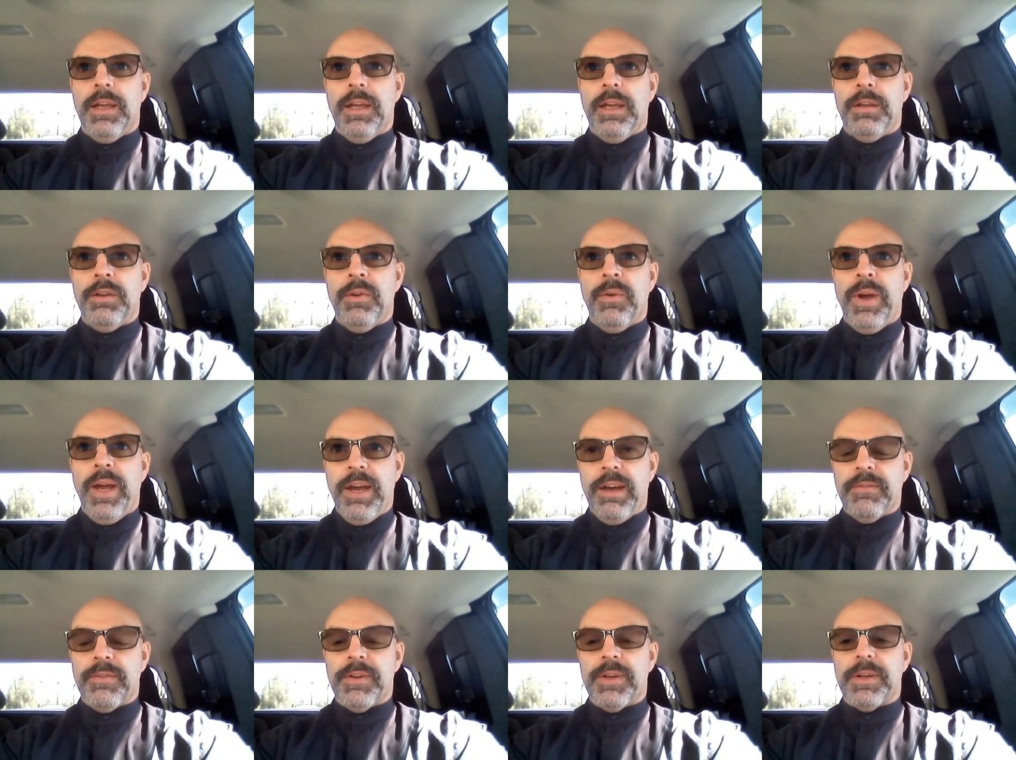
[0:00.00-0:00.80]
and you
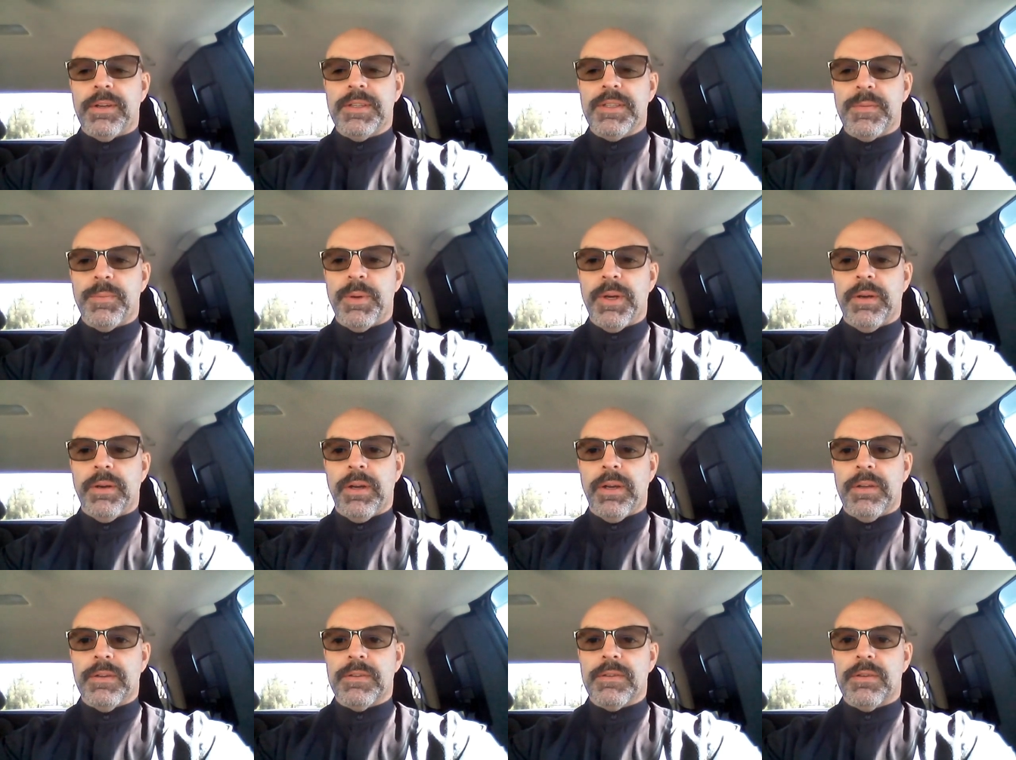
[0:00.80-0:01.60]
have an
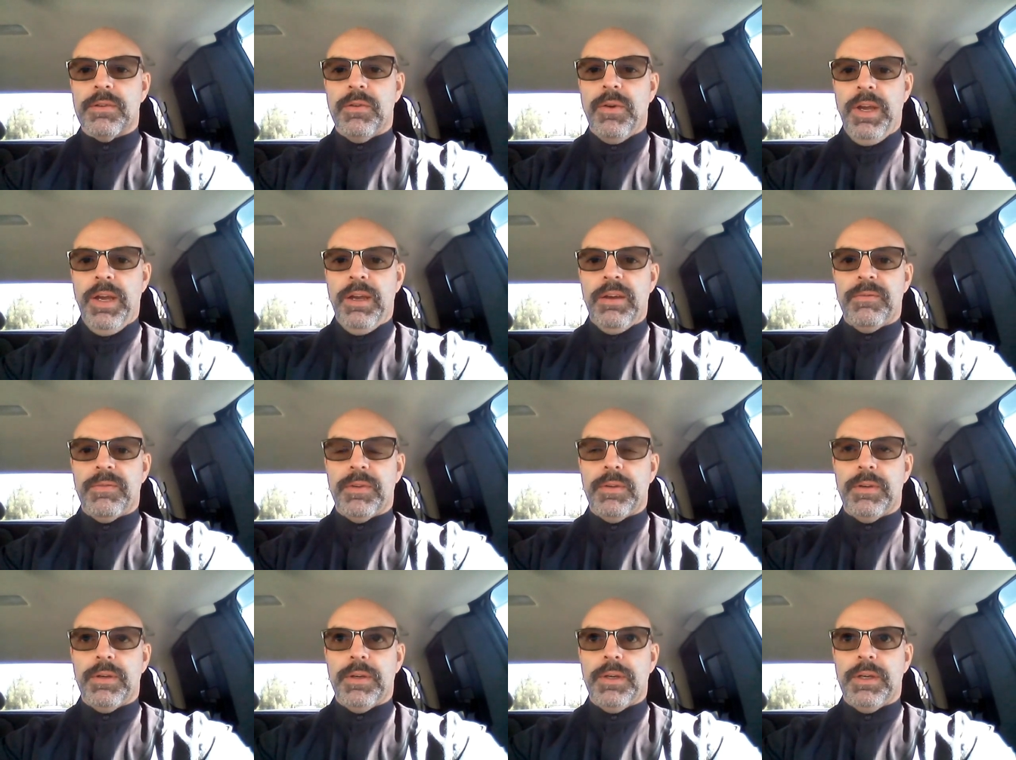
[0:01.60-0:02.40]
experience, you
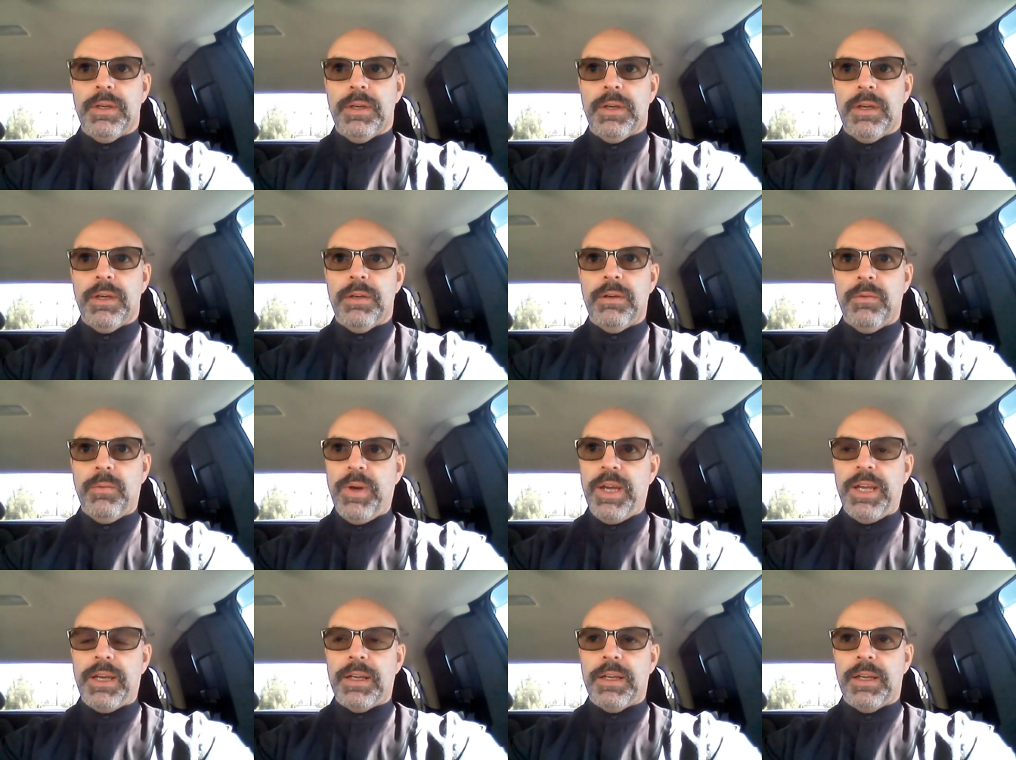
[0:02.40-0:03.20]
have a, a an
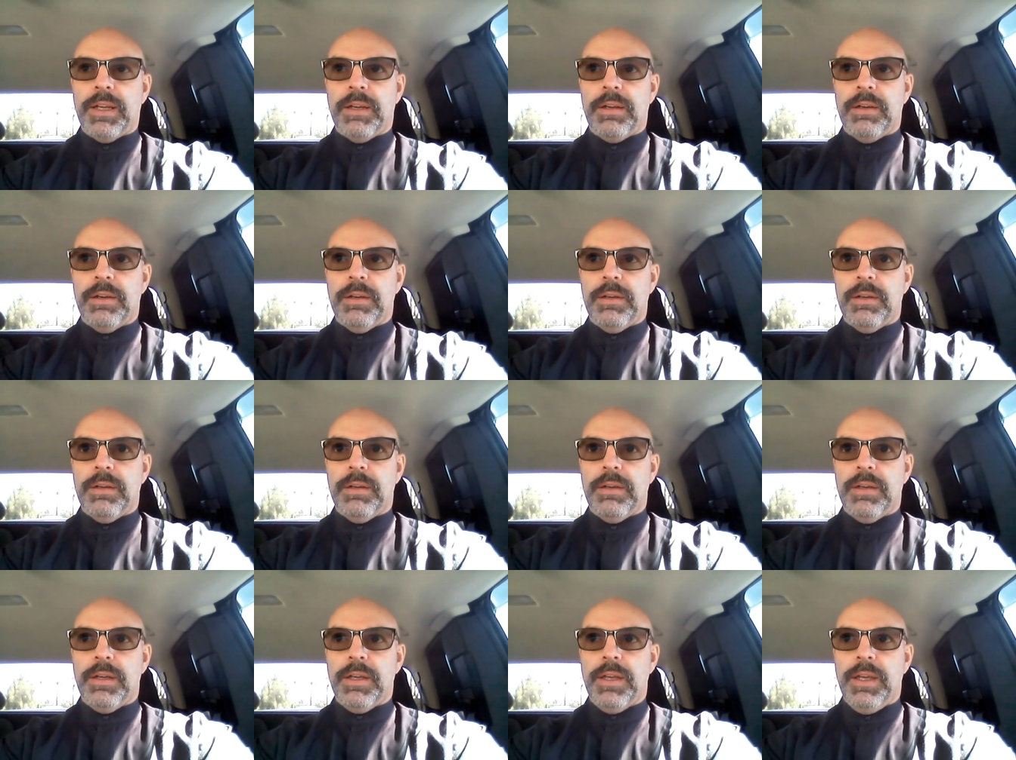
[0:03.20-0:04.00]
awakening,
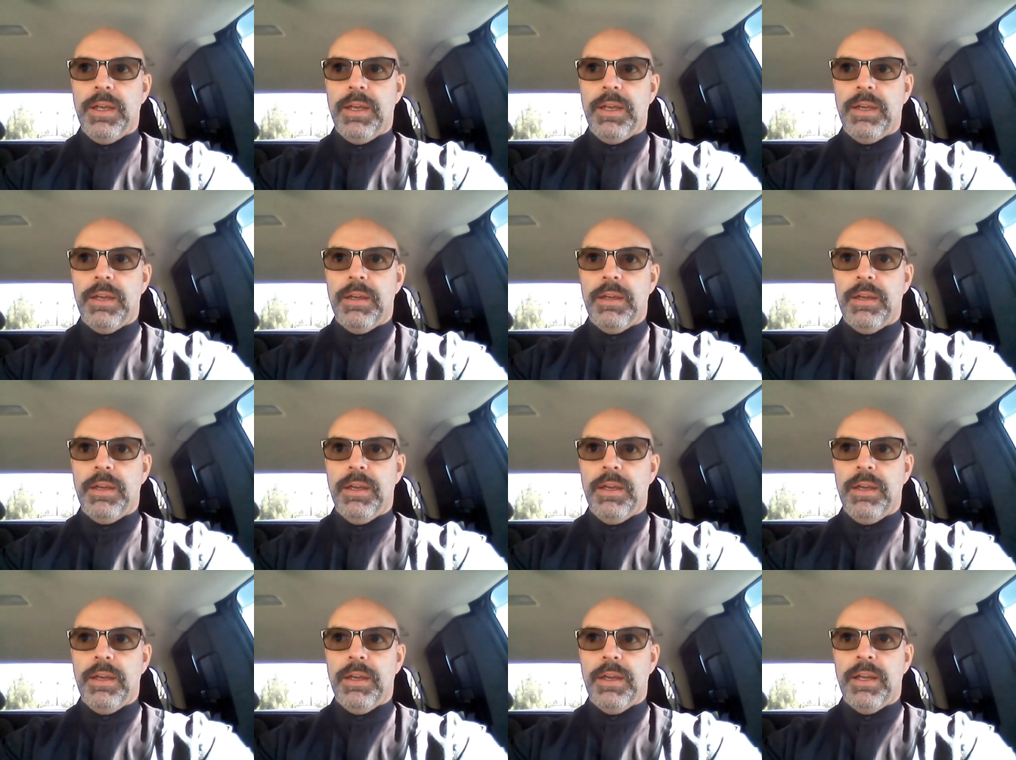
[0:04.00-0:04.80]
uh, a,
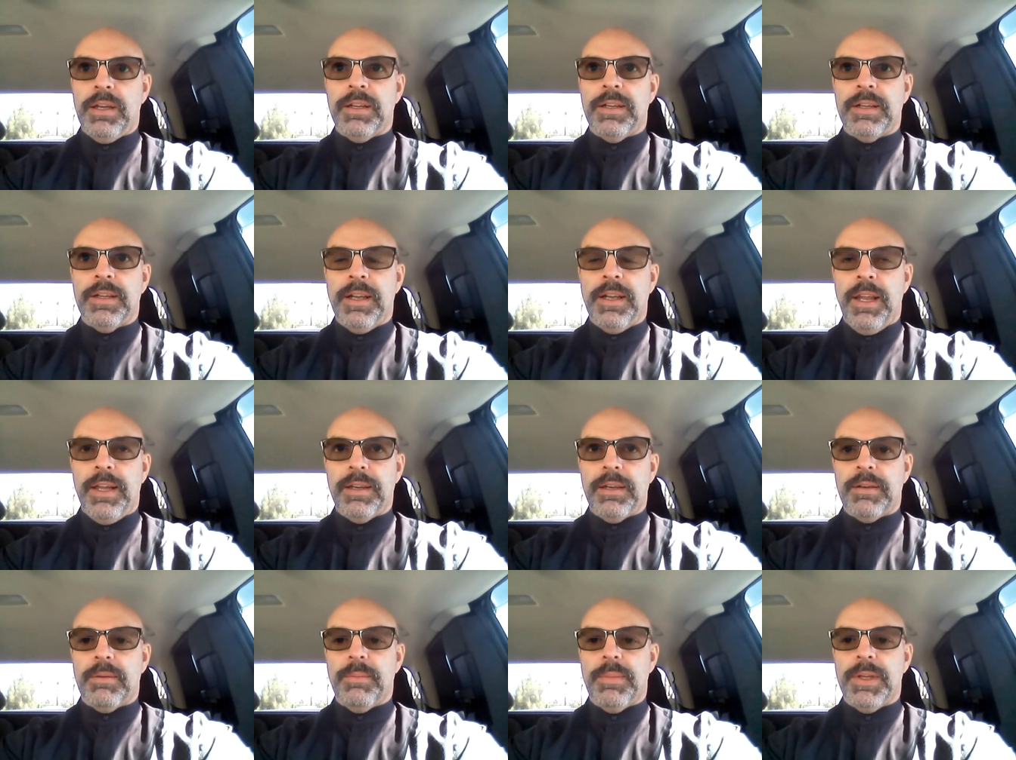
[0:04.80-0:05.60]
a, an
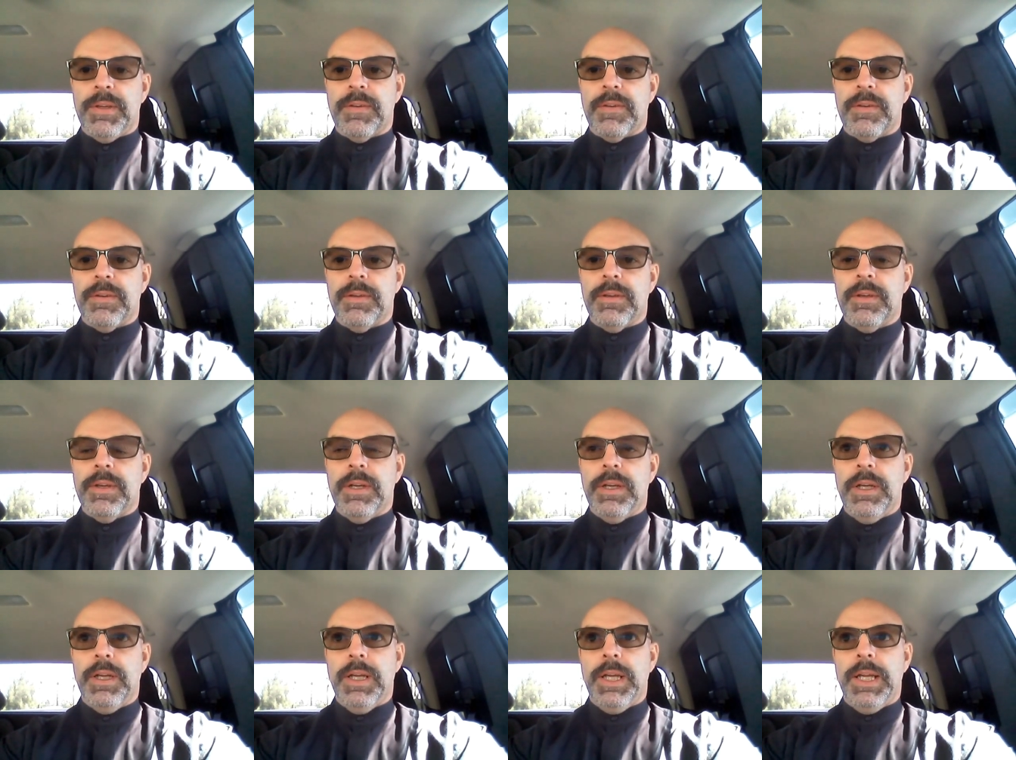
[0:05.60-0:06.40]
enlightenment,
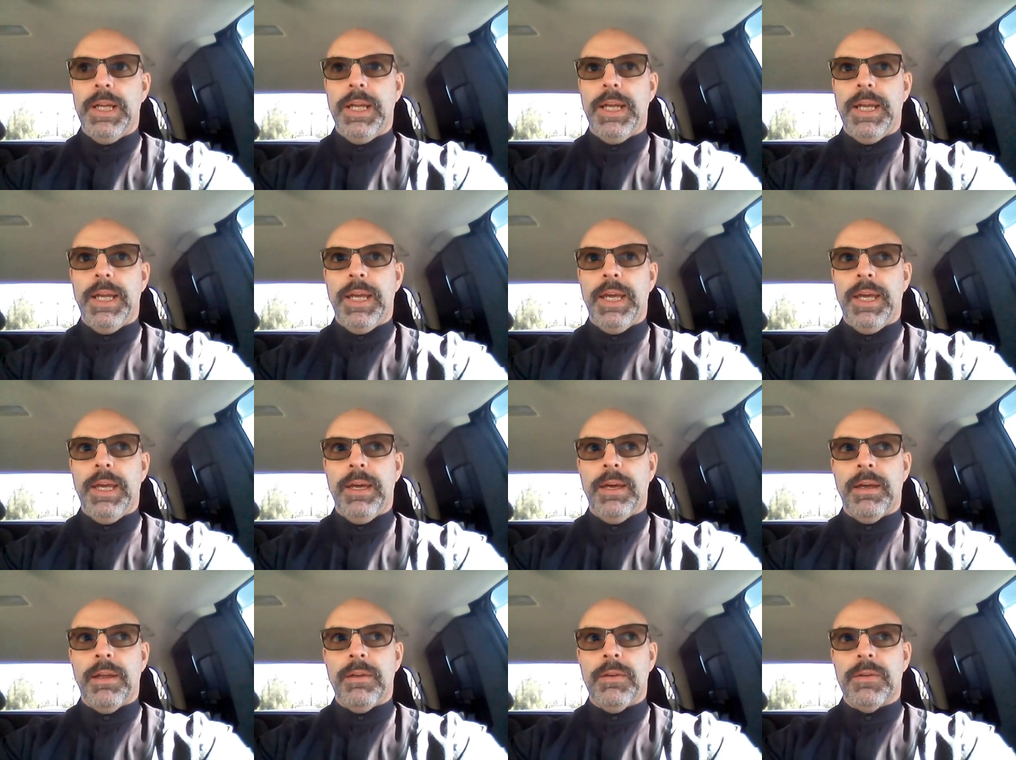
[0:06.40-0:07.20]

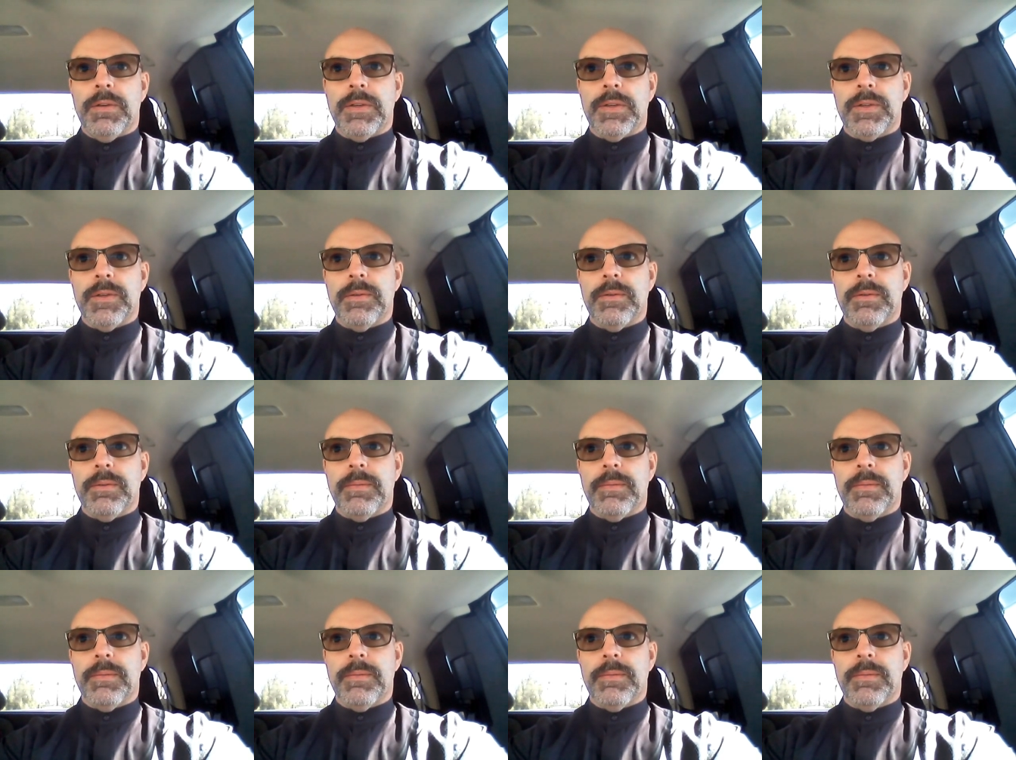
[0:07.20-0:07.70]
and